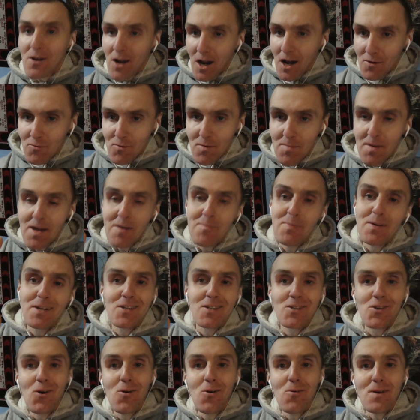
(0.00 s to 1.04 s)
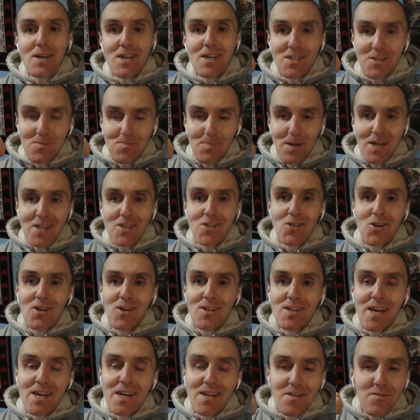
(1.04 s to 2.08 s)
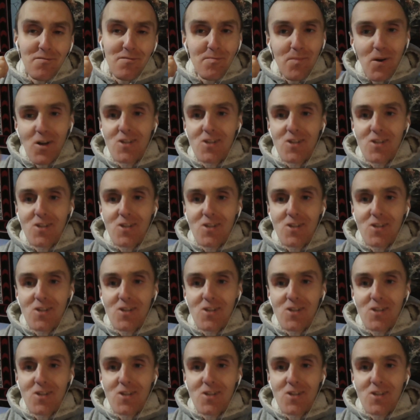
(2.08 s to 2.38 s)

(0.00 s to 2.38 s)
And remember as always, binge on life,